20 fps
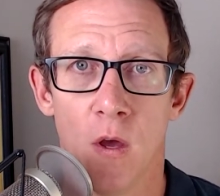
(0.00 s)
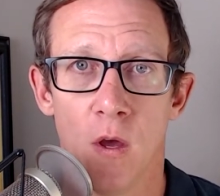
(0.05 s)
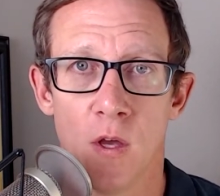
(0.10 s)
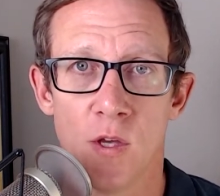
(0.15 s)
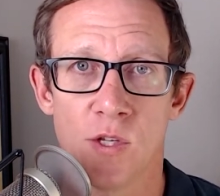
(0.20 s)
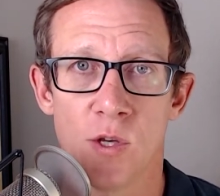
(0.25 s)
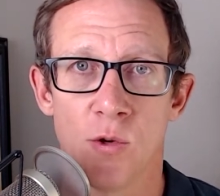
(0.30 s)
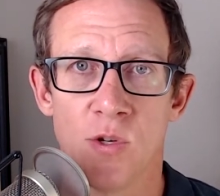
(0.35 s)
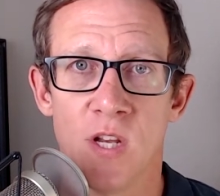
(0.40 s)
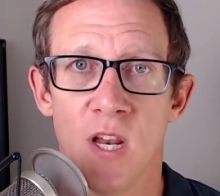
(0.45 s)

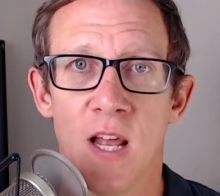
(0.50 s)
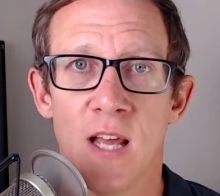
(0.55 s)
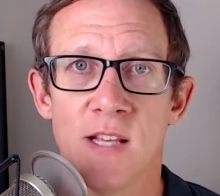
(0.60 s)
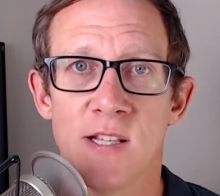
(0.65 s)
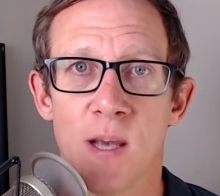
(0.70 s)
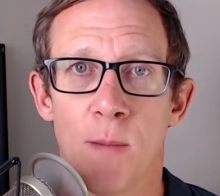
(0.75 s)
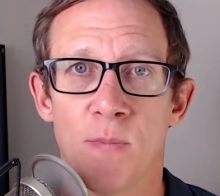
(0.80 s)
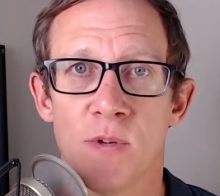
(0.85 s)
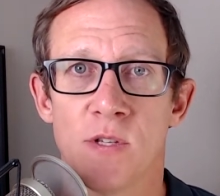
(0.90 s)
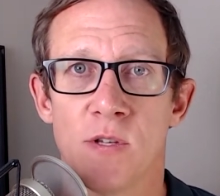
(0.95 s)
So today's
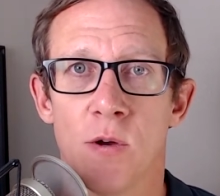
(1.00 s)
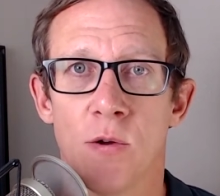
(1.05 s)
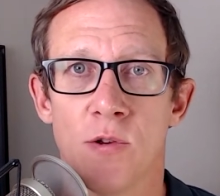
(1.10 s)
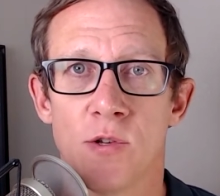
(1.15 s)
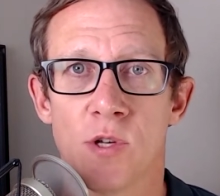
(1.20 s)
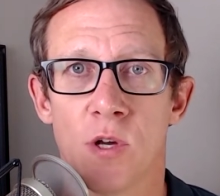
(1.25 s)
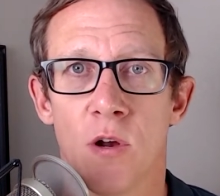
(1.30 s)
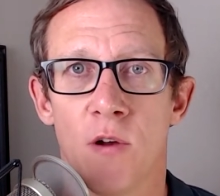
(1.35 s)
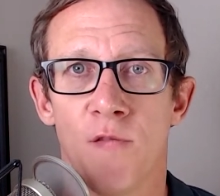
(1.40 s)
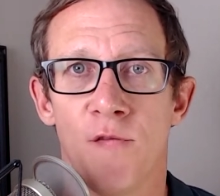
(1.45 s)
episode is
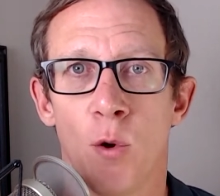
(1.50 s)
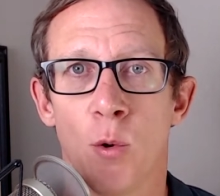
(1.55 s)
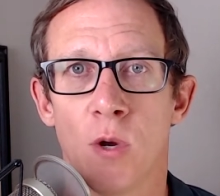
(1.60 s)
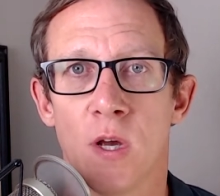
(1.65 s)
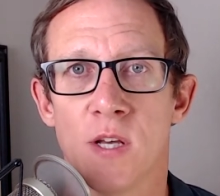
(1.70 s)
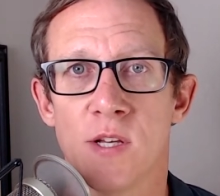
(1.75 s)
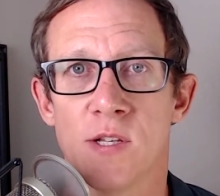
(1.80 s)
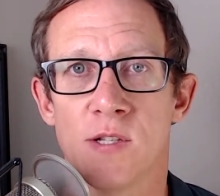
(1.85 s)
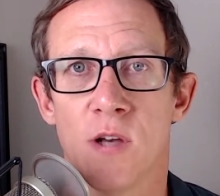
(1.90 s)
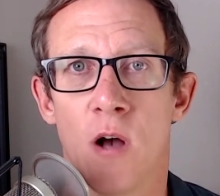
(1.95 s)
going to
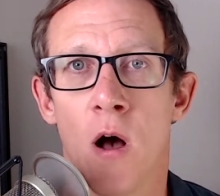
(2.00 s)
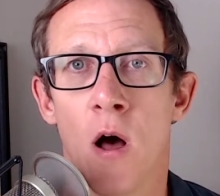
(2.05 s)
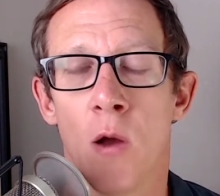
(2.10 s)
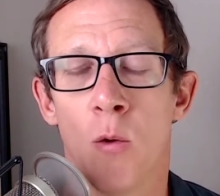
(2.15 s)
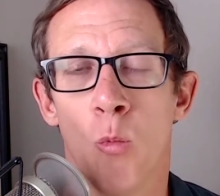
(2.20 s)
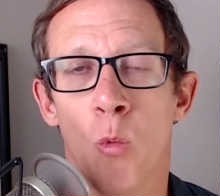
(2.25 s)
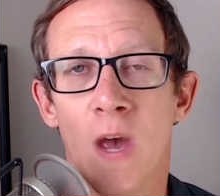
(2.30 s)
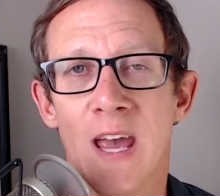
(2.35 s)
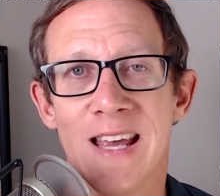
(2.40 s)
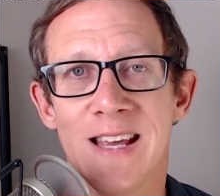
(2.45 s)
focus
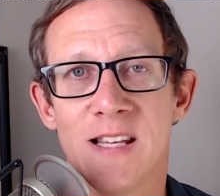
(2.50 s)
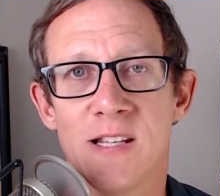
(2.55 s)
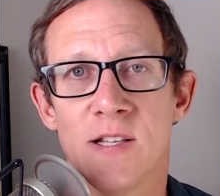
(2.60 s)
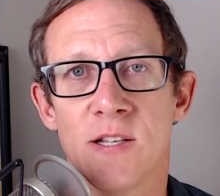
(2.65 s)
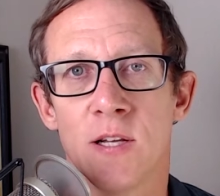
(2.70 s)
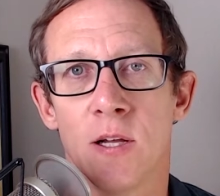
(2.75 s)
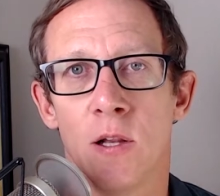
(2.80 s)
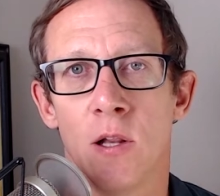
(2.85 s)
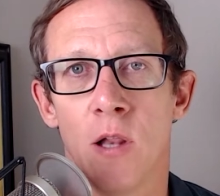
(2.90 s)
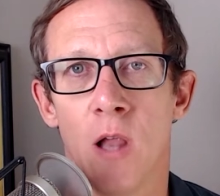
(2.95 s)
on ways
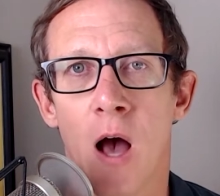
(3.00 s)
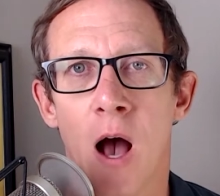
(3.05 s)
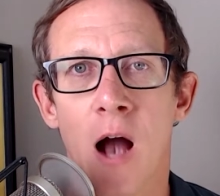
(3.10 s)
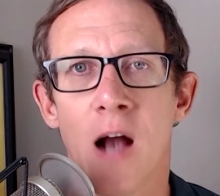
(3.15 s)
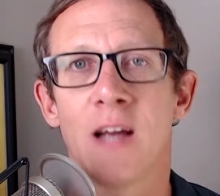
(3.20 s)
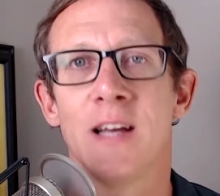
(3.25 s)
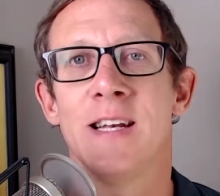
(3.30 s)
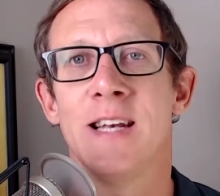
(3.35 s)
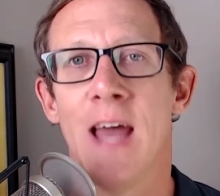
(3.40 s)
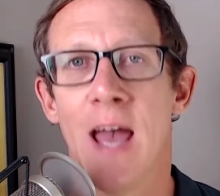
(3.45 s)
to
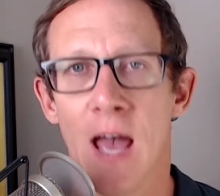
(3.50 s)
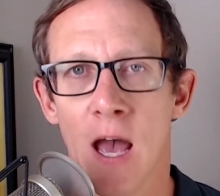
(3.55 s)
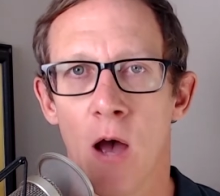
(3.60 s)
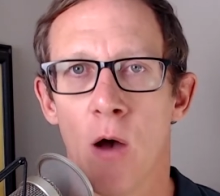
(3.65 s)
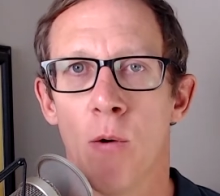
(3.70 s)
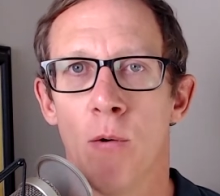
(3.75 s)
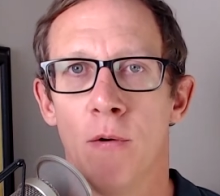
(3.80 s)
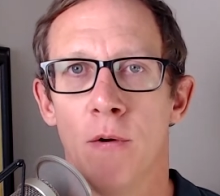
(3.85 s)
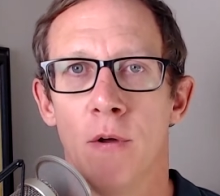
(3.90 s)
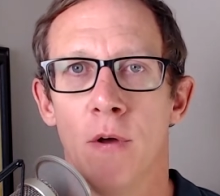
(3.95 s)
lock
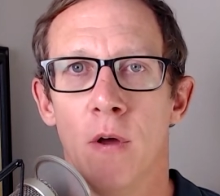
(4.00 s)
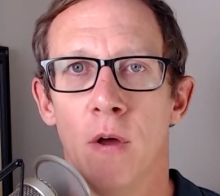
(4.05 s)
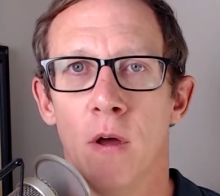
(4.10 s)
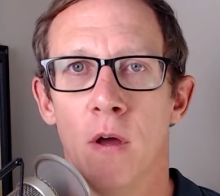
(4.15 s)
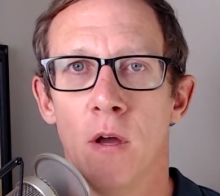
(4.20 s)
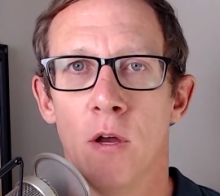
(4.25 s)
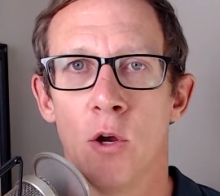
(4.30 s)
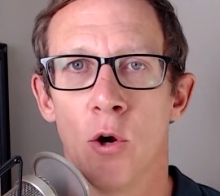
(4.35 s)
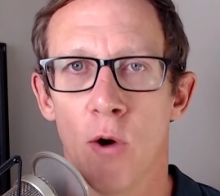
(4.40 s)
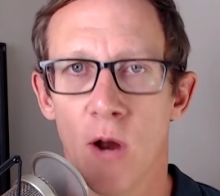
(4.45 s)
down
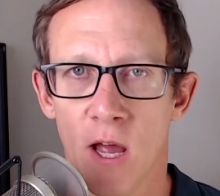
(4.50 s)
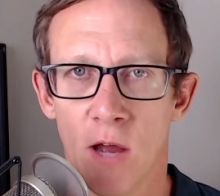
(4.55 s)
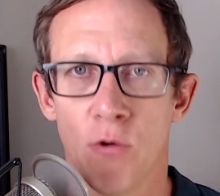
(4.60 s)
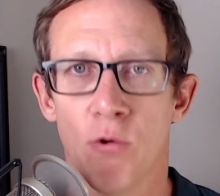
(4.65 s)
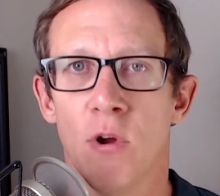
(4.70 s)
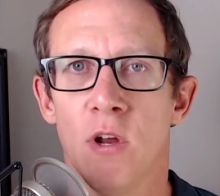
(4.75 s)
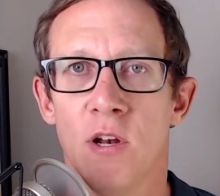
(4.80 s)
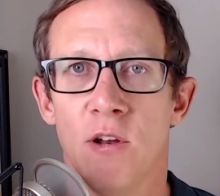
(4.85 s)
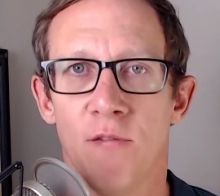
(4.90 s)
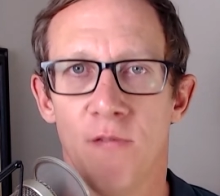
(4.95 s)
your
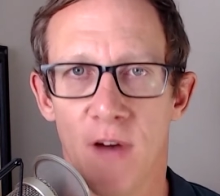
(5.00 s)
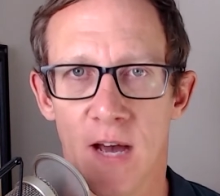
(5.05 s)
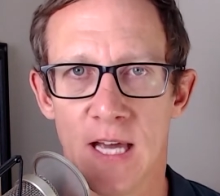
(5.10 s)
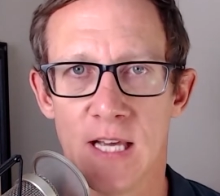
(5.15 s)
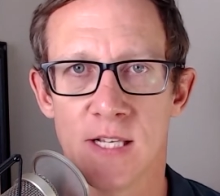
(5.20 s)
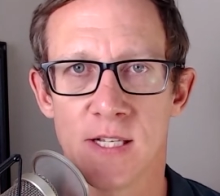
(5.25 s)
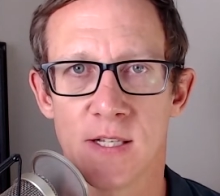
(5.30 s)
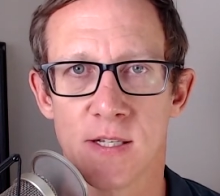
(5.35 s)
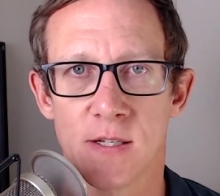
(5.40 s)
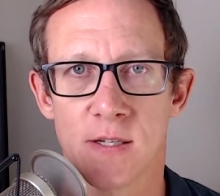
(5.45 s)
Android
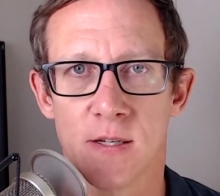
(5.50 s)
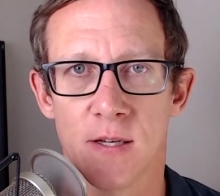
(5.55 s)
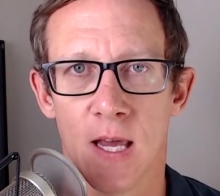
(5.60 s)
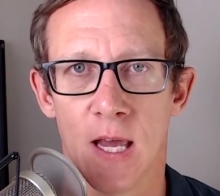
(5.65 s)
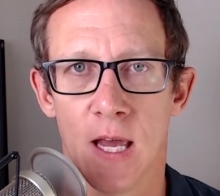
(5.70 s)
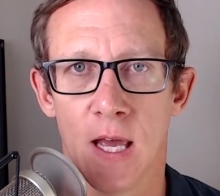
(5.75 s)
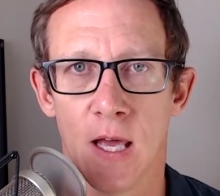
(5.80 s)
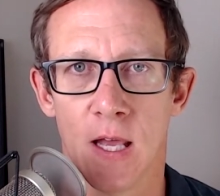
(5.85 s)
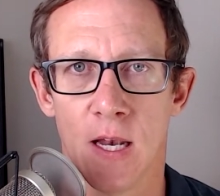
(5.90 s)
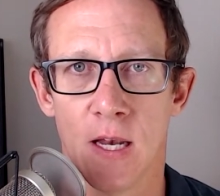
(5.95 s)
device.
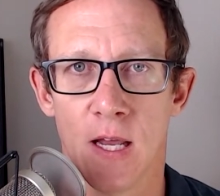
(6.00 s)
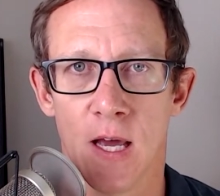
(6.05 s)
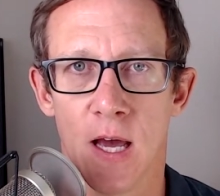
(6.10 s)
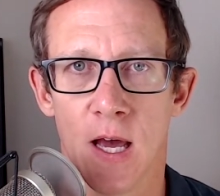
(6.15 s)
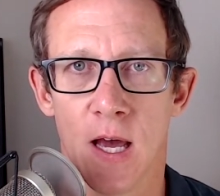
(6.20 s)
And